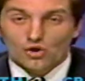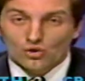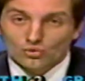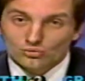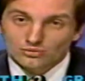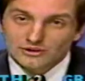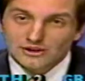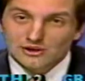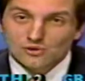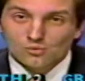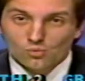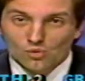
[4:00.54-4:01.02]

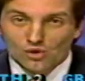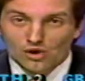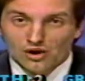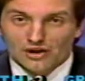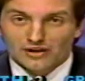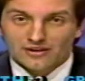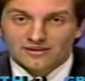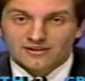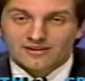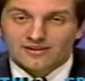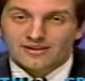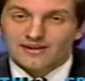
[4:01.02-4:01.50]
only
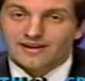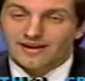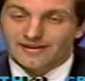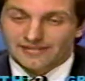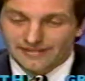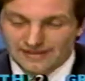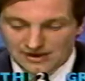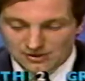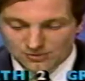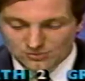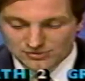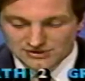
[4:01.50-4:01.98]
1, and
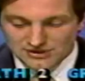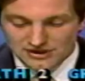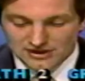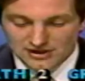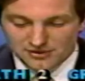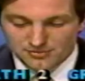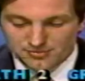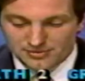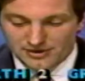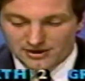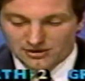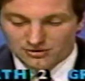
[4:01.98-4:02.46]
that was on
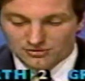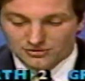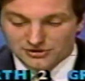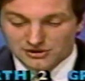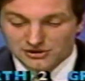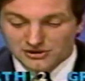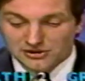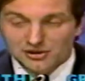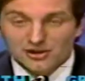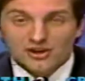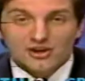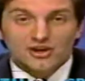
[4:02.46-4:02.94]
a
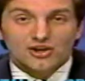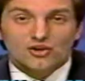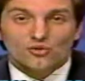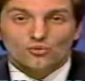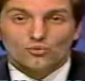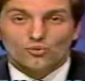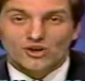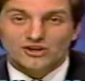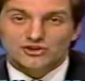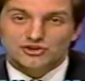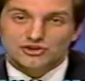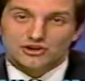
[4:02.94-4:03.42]
penalty.
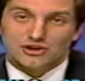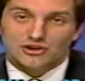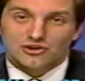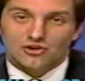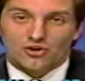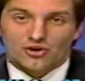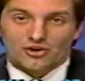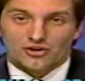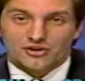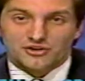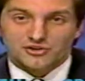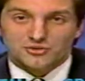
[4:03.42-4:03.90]
Rushing
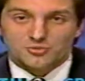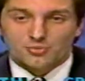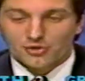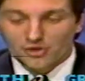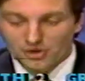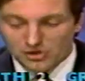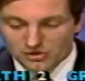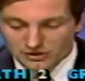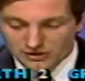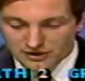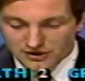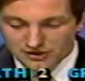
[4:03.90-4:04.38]
yardage,
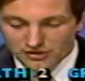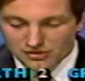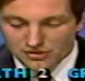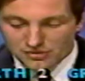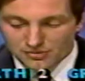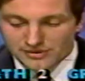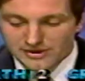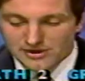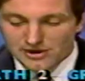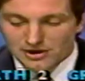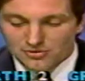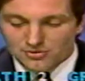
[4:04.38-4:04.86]
Brearley
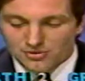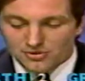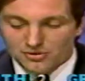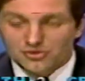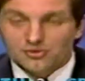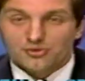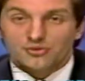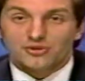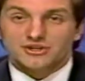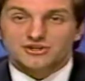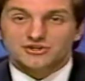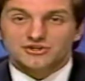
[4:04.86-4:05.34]

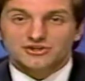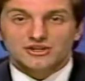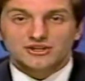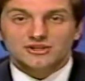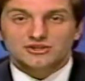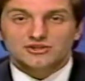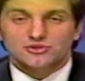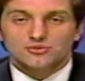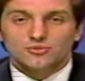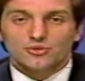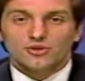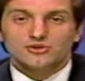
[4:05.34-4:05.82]

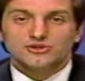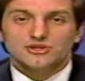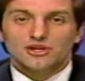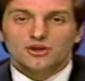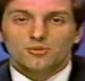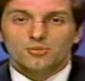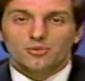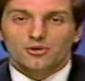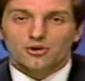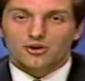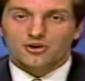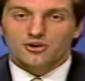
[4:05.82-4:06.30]
336, Roselle
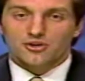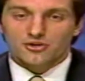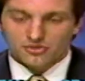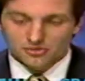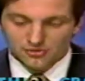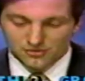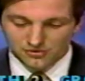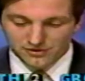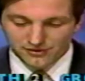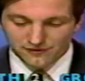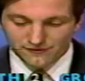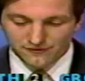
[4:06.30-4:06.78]
Park
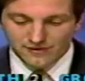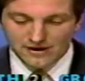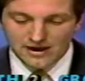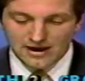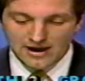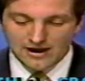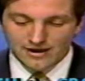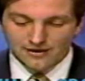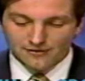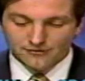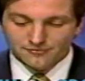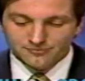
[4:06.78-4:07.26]

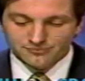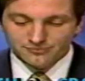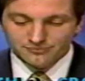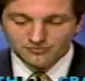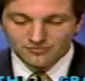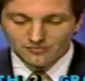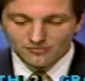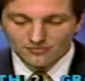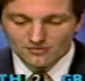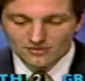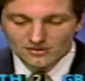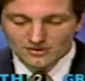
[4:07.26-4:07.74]
35.
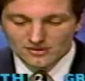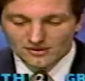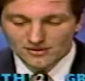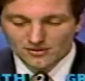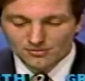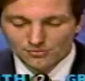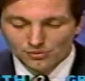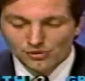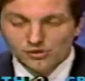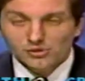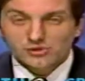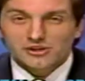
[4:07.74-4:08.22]

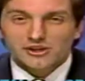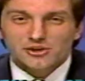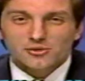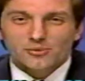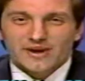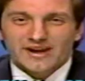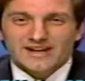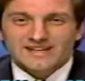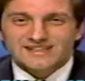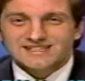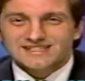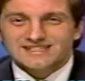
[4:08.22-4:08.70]
Brearley
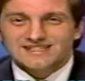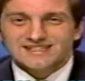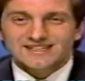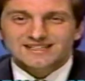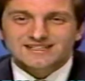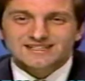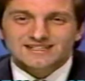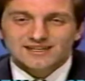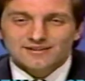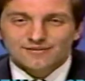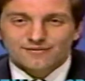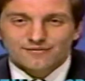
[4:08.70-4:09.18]
ran
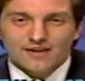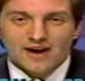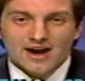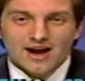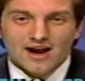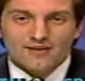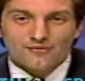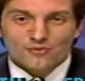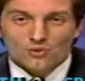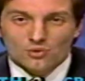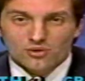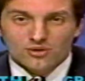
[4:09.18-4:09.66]

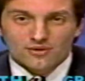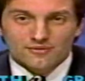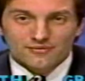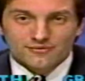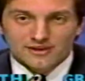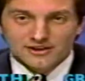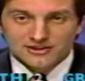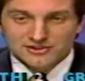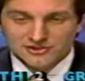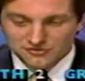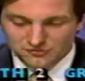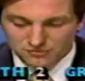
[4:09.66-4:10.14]
65
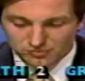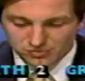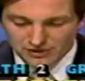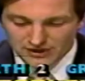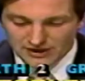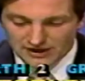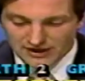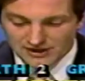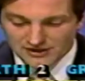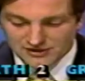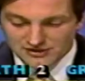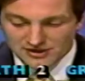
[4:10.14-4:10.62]
offensive
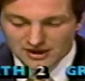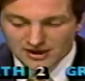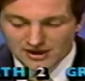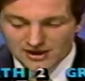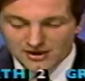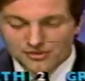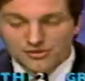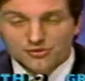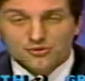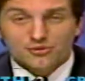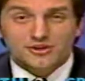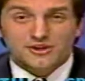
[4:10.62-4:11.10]
plays,
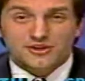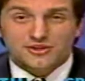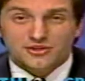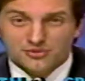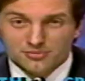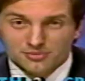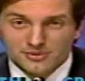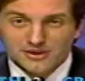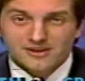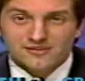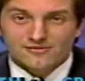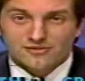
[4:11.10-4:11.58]

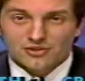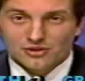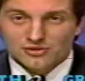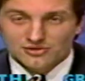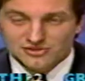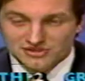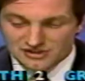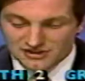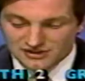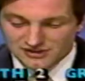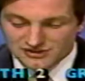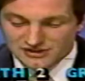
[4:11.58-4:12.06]
33 of
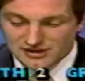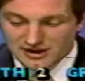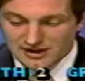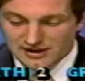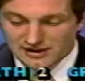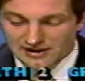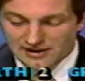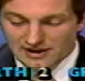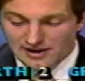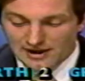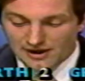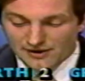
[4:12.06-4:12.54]
those in the
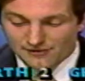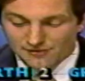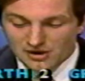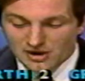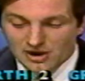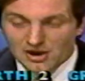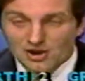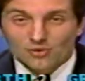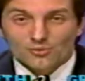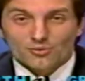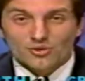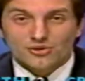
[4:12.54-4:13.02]
second half.
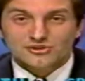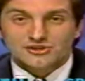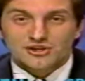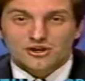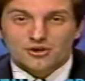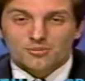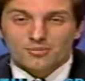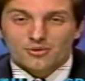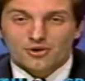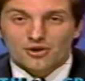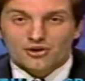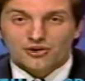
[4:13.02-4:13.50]

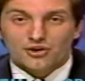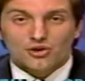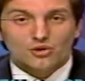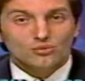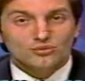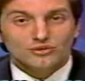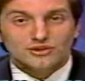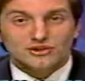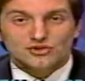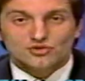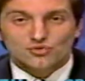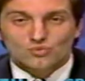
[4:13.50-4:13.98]
Roselle Park
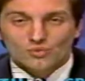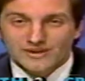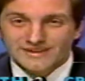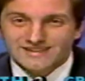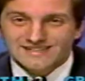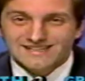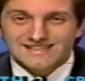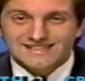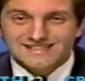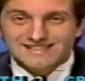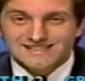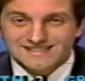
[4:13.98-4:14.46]
only
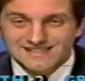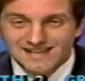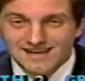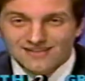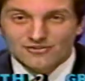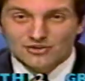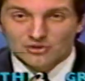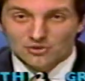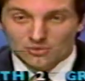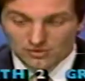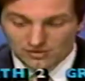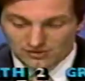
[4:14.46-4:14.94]

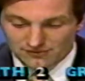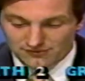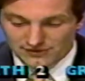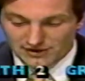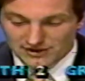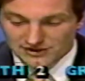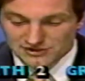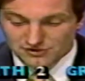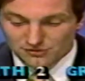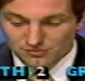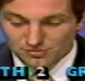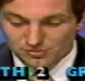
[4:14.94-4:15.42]
27
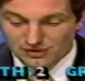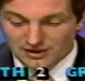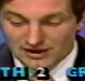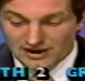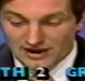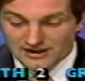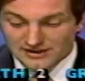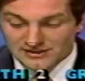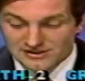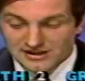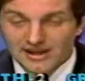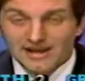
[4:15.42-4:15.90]
offensive
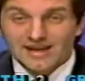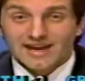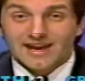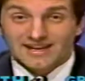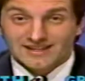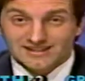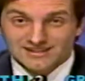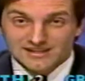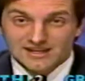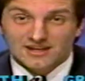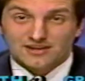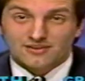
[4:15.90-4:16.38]
plays,
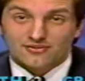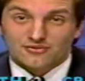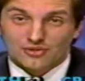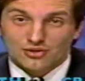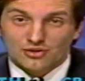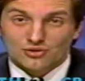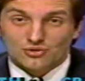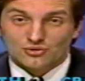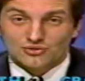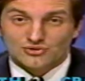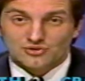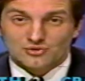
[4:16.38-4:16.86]
and 10 of
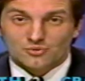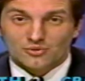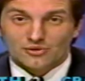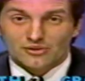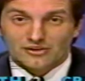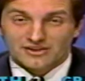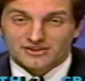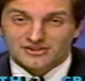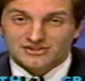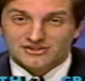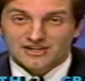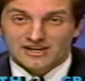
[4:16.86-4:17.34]
those were
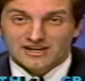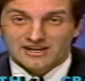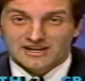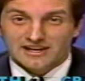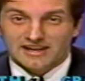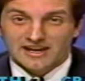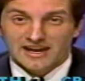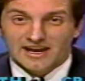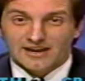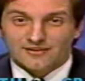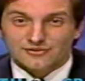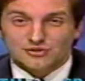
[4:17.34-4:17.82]
in the second
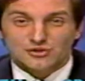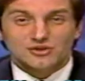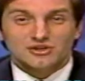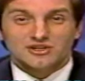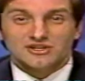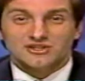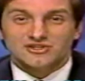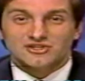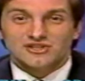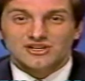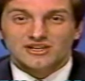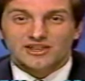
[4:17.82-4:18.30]
half. So you
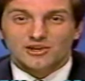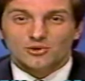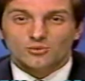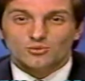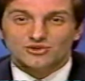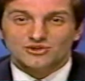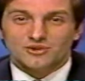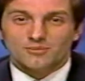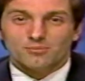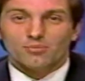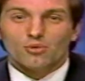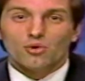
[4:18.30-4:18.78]
can see that it
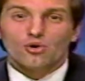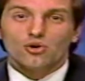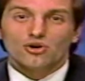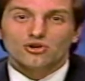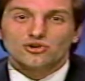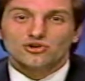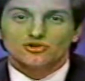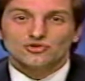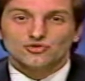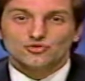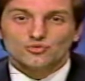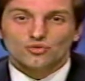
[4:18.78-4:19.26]
was a ball
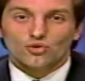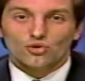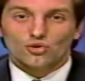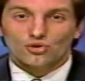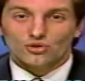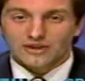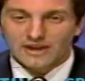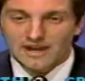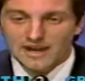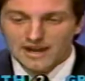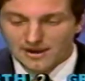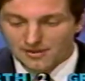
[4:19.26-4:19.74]
control
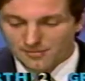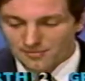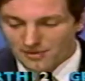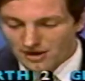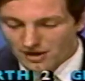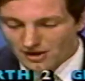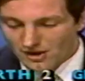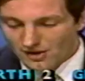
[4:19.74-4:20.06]
game